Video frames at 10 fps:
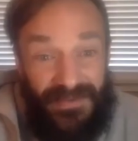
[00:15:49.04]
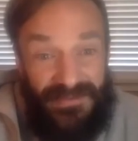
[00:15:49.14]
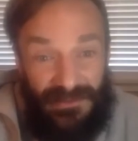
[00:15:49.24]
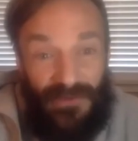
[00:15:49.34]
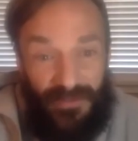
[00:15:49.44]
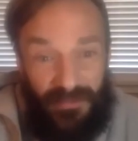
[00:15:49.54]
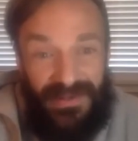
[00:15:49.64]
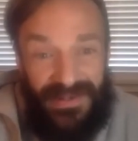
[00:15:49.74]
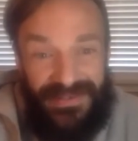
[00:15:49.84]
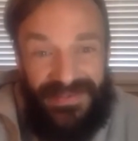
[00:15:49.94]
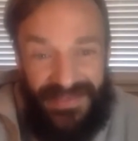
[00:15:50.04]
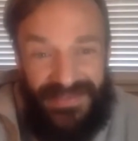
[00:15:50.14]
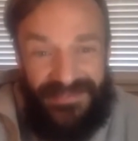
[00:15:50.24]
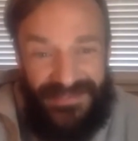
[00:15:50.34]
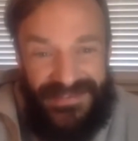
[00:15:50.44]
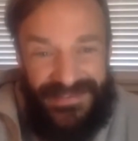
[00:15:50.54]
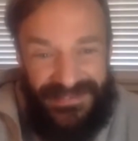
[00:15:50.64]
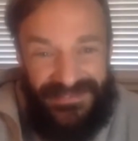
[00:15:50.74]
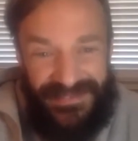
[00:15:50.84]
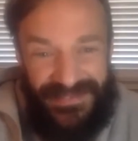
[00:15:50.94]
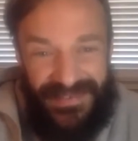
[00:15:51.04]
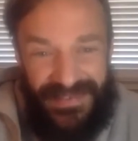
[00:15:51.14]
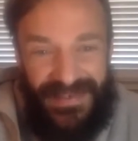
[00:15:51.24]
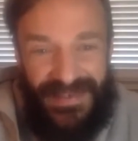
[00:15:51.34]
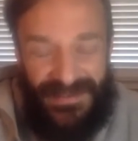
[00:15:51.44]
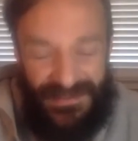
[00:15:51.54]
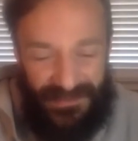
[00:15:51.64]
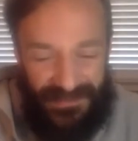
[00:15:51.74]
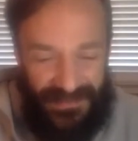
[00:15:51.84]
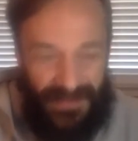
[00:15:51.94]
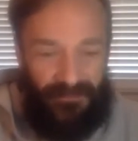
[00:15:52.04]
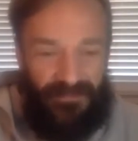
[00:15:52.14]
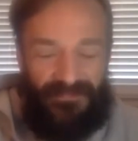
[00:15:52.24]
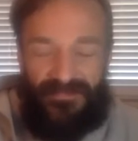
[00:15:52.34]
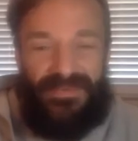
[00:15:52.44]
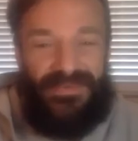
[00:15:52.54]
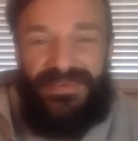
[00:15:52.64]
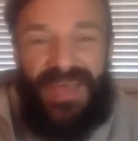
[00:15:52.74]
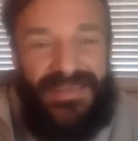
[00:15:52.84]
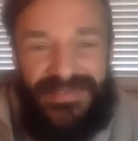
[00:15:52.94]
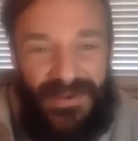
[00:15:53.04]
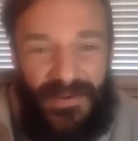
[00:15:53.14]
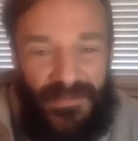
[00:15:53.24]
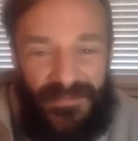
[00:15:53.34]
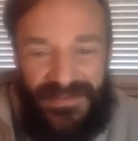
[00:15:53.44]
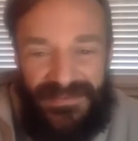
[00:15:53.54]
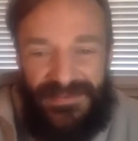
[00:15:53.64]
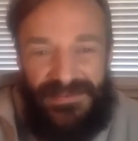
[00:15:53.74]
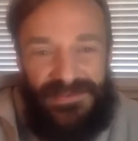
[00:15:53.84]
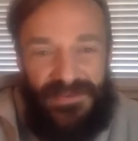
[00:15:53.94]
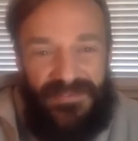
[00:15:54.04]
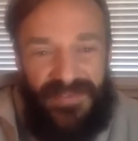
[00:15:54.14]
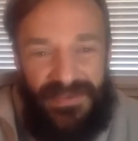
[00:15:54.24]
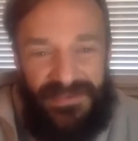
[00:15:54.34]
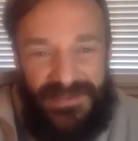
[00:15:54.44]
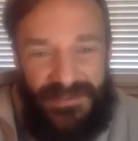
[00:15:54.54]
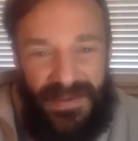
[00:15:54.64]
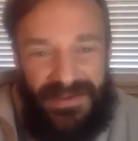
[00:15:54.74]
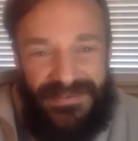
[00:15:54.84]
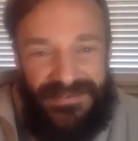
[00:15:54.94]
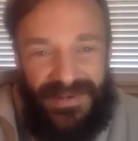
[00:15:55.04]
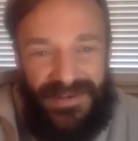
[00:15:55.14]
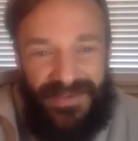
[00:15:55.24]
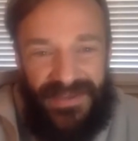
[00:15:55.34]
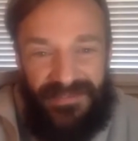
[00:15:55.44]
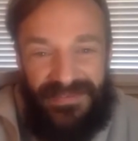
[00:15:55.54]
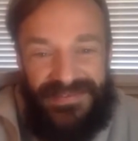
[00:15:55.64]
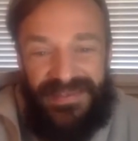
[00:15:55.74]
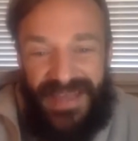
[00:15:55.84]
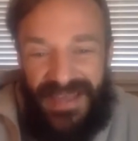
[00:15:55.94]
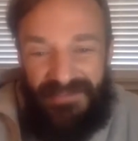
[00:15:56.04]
It was a loaf of bread. That thing was huge. So you guys get home. Did you show the video to your parents right away? Were you just like, hey,